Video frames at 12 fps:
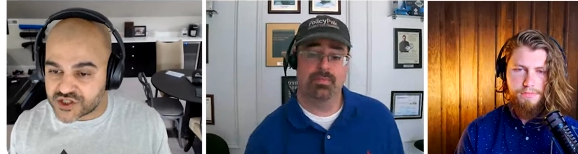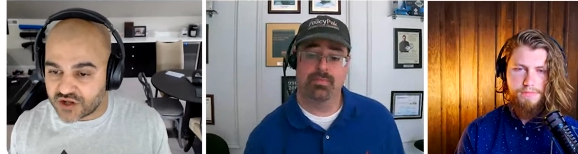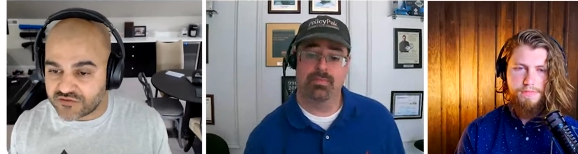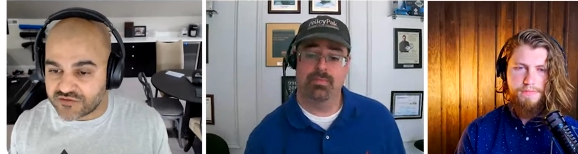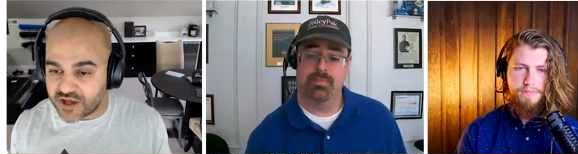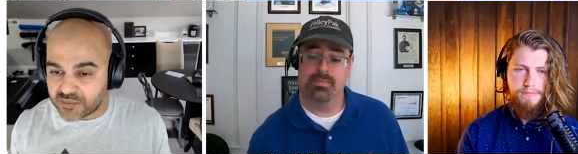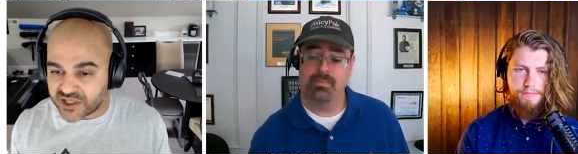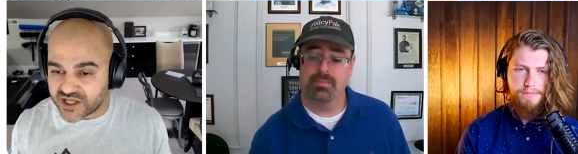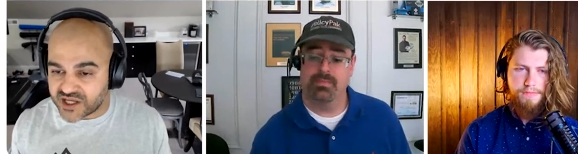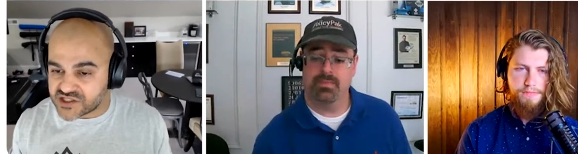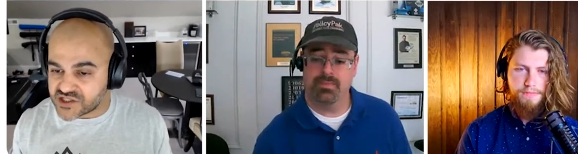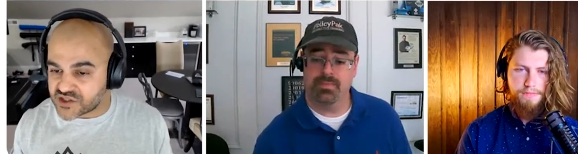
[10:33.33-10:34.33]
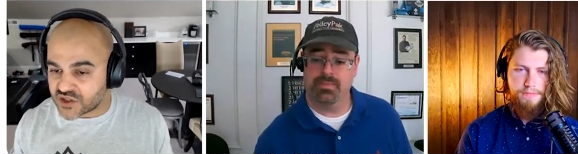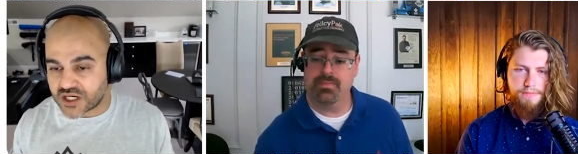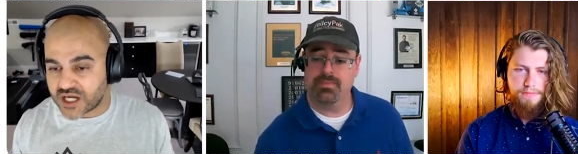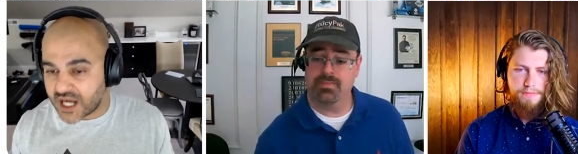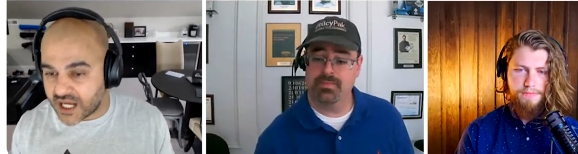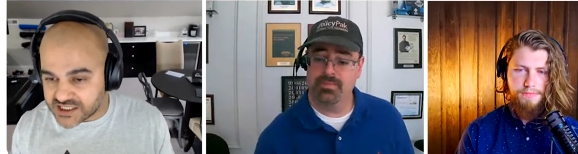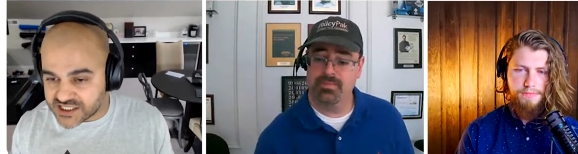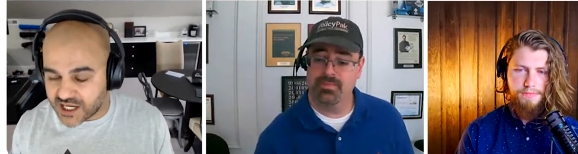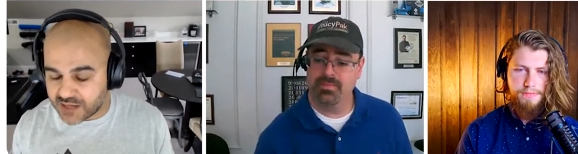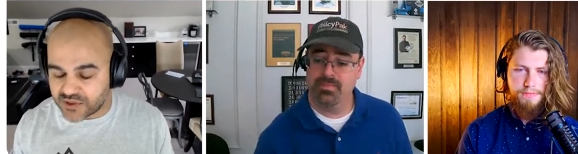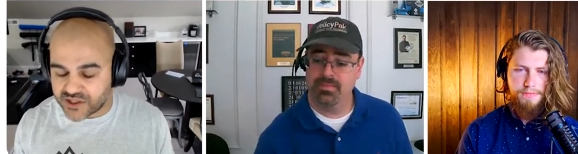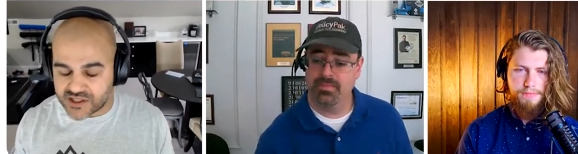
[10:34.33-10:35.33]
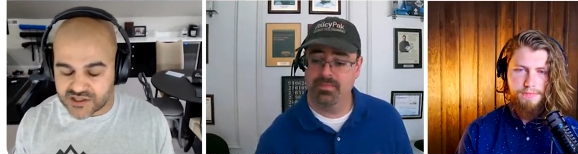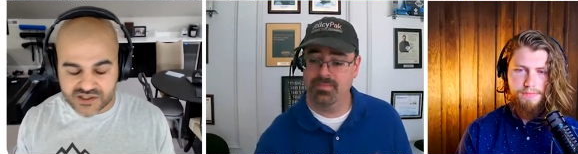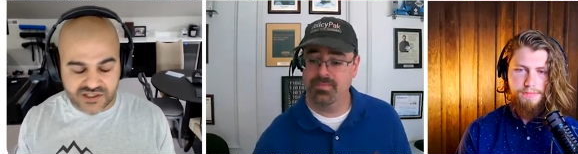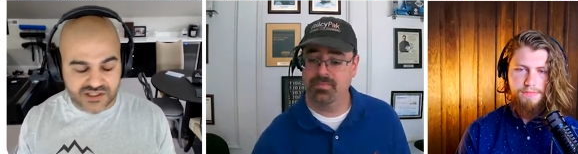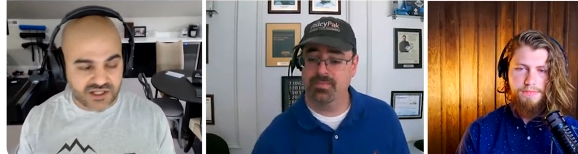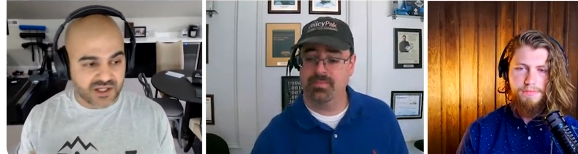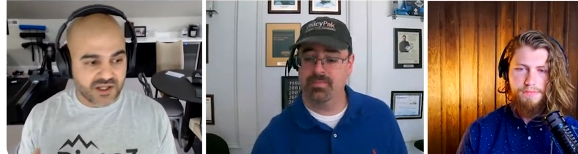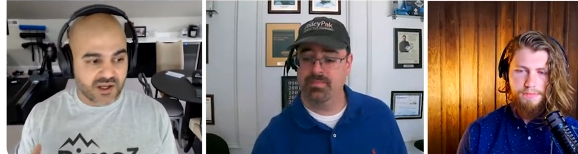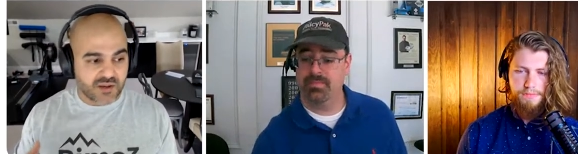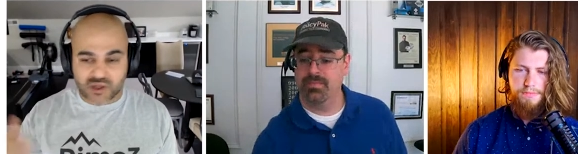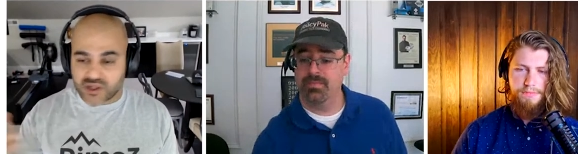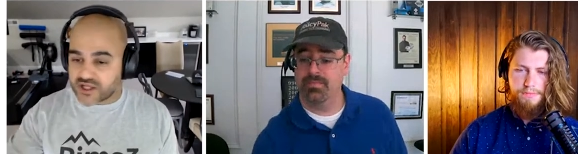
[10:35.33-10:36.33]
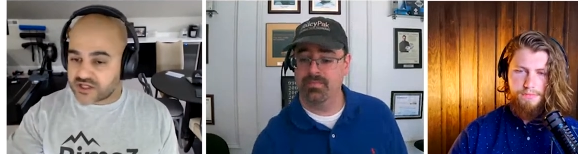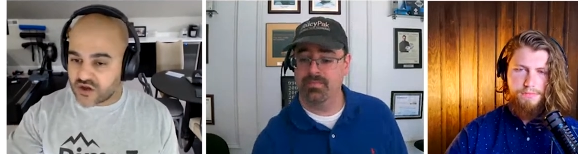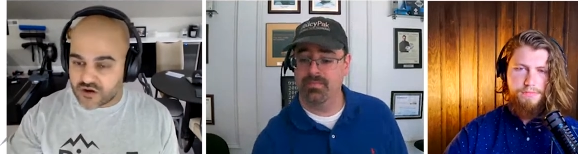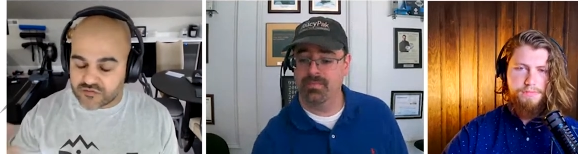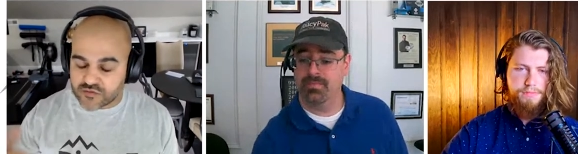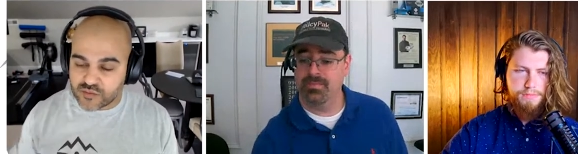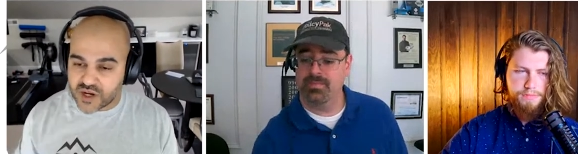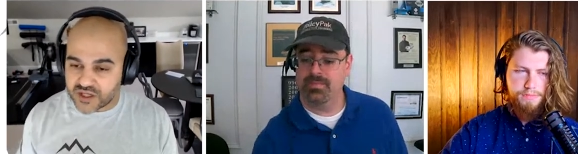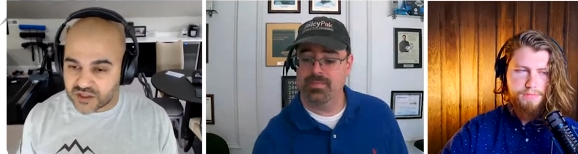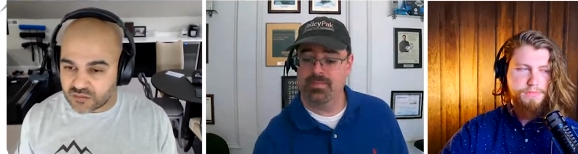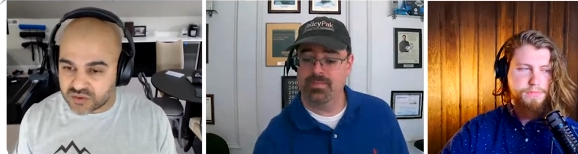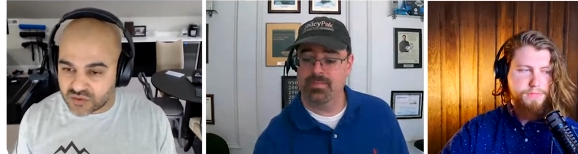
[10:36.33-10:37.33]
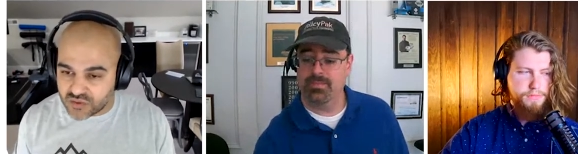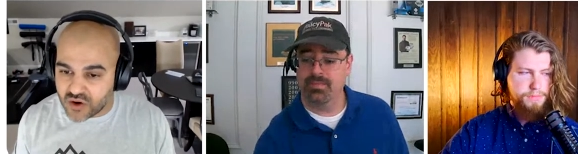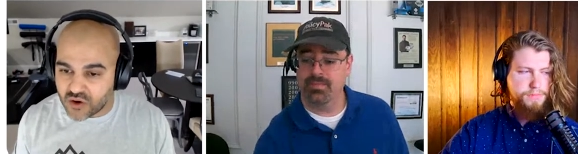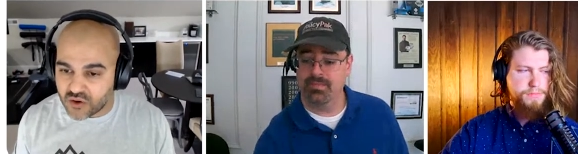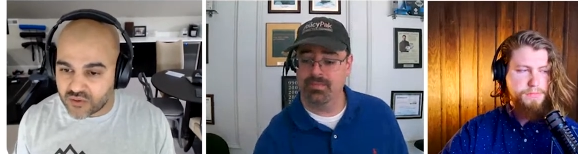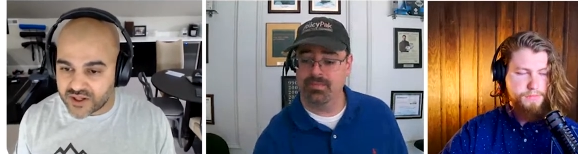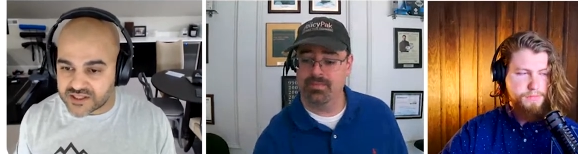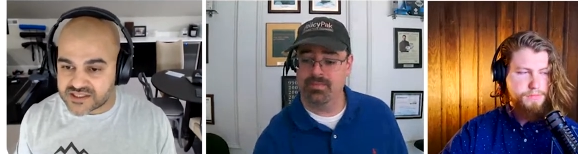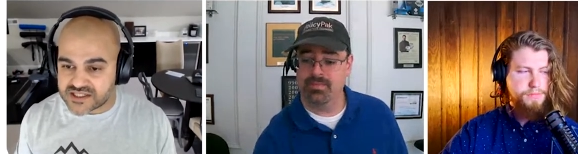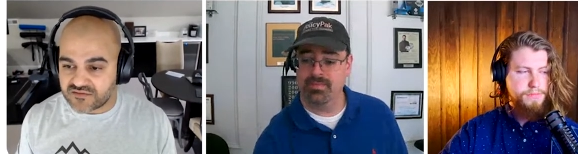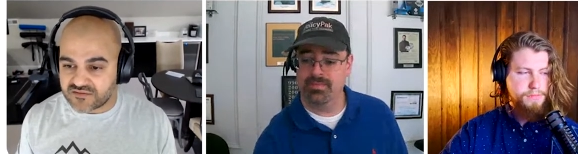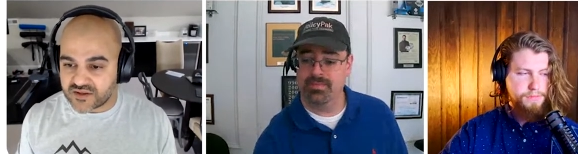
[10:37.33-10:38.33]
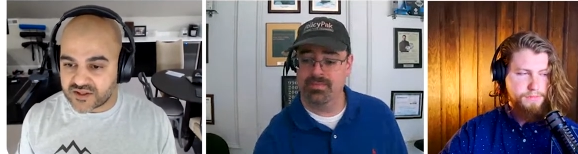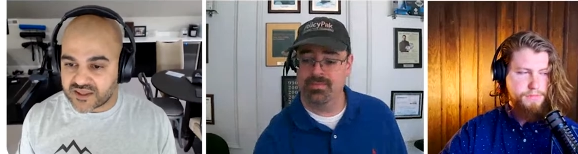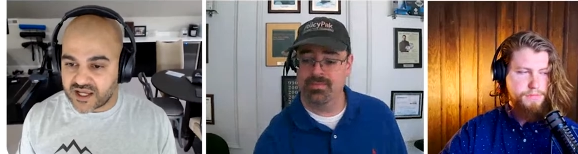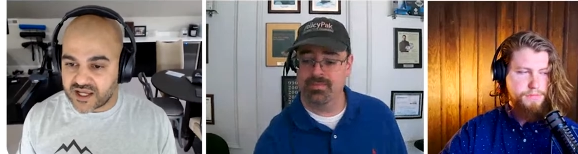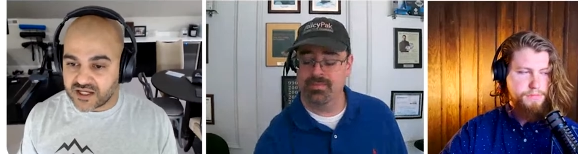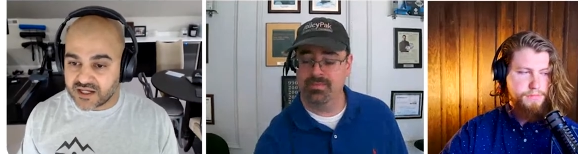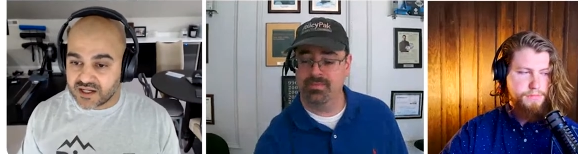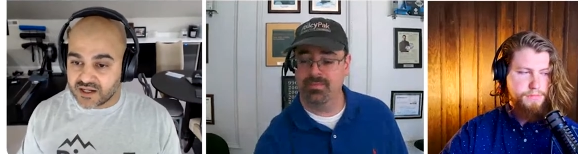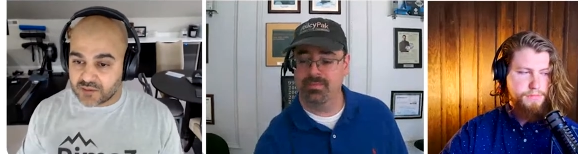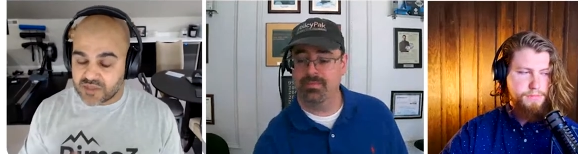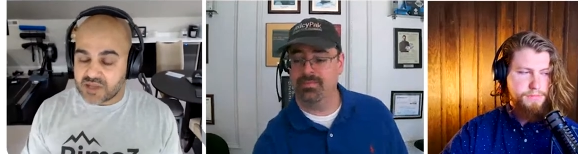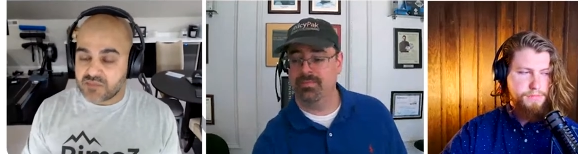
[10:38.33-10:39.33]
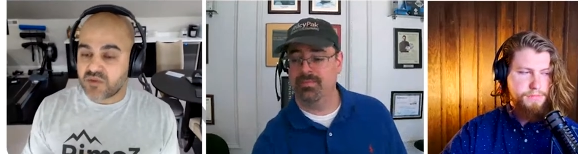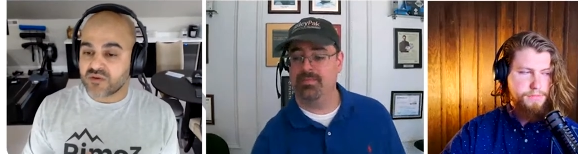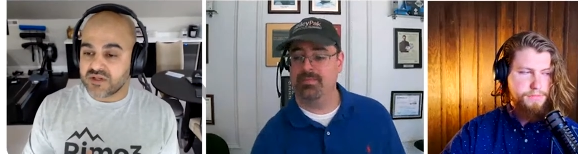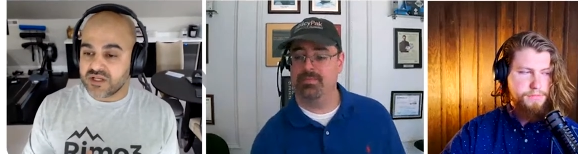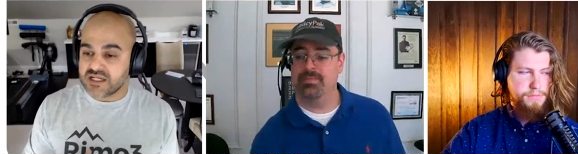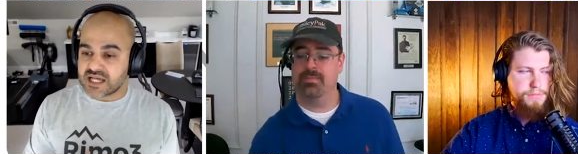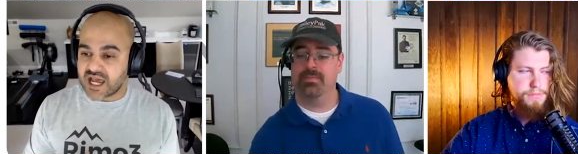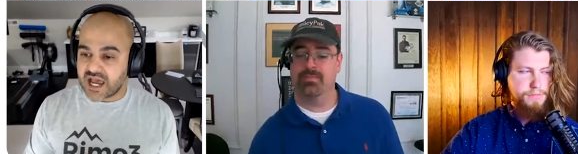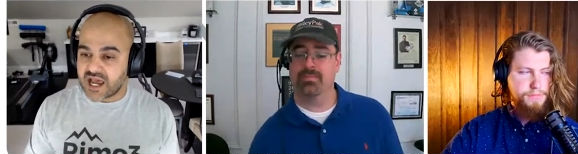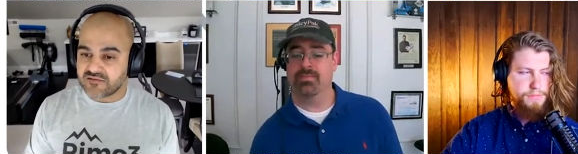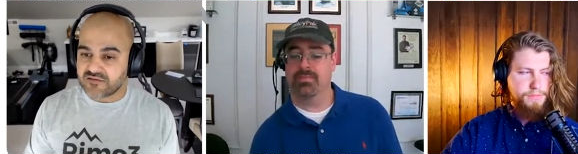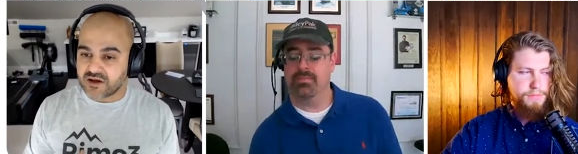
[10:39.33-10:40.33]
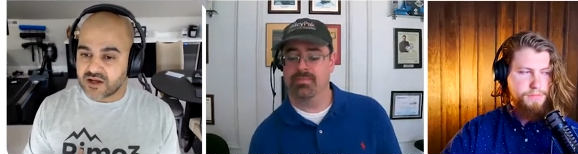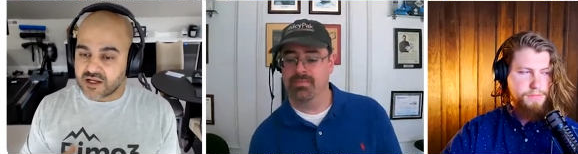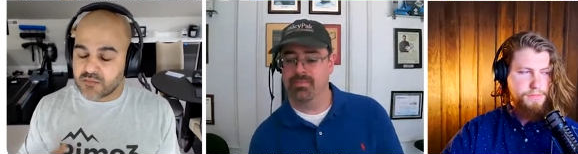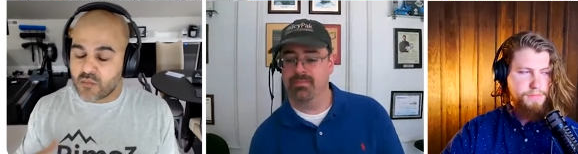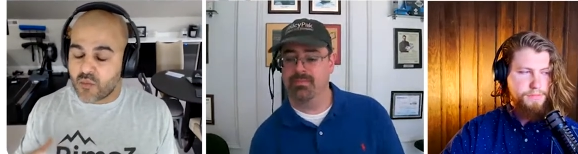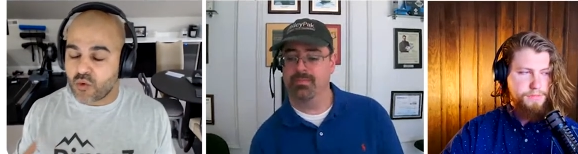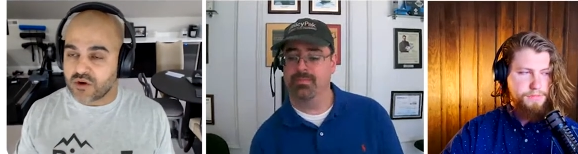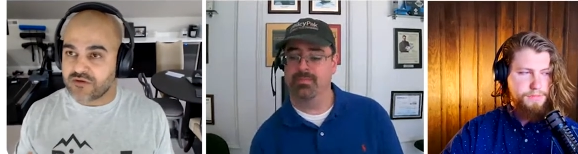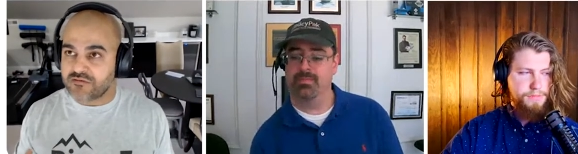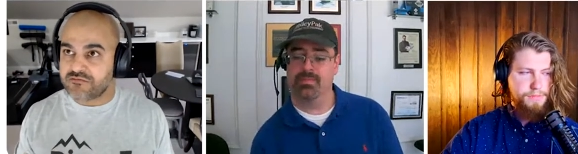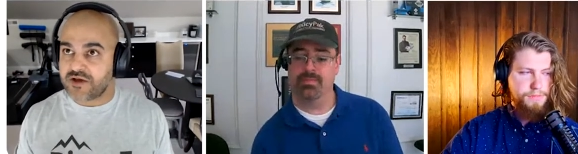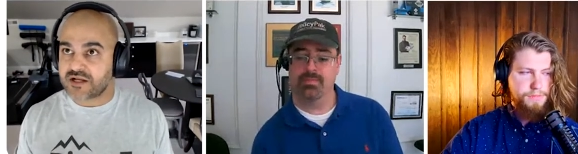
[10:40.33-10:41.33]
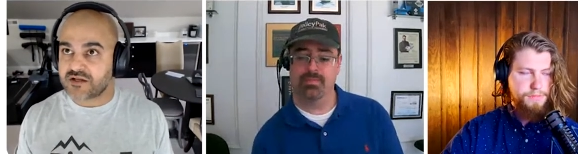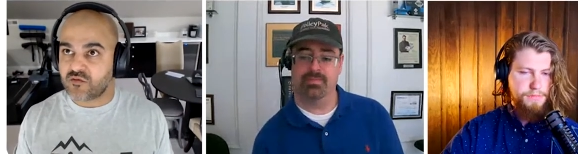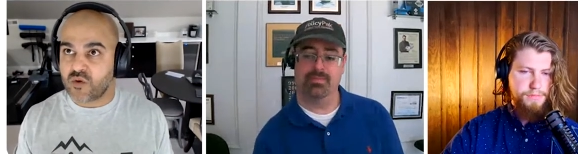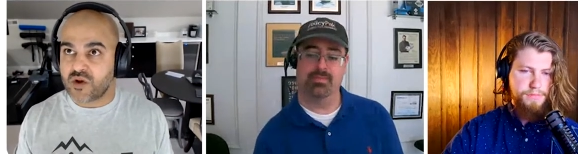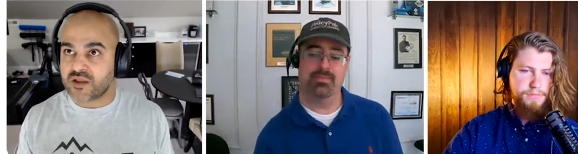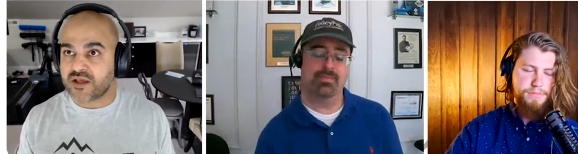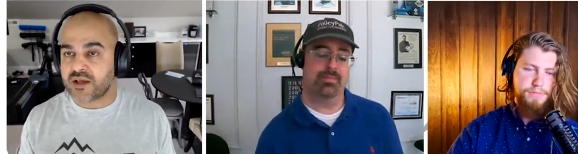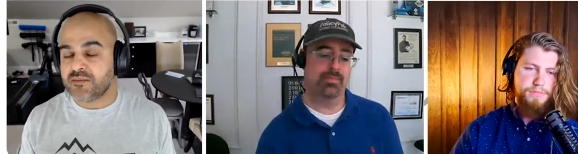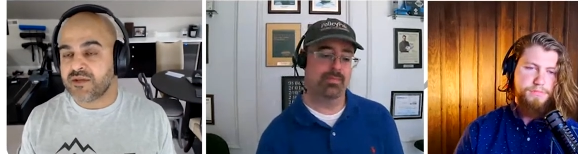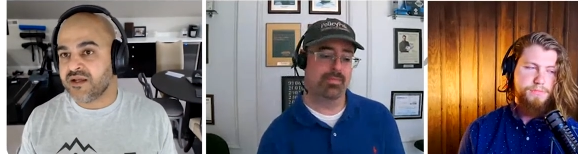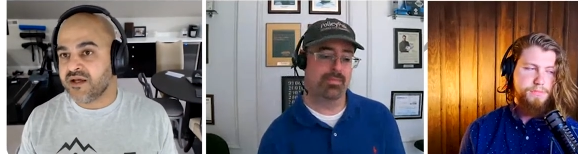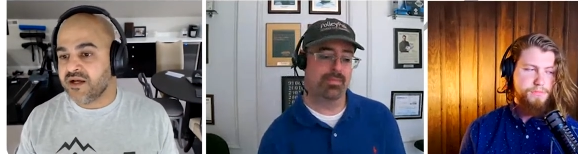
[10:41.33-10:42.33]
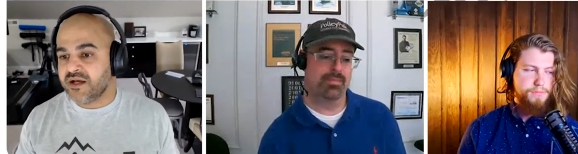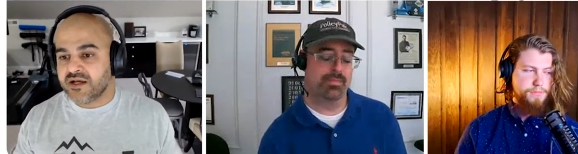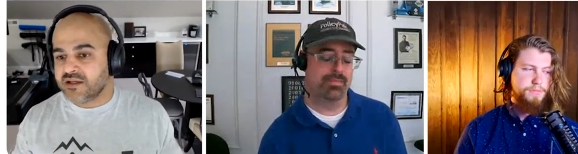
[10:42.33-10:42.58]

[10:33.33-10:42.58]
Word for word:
Speaker 1: shelf applications or mm -hmm. COTS applications. But like Dog Food Maker Pro and stuff like that, people need to have a more effective way. Like, I mean,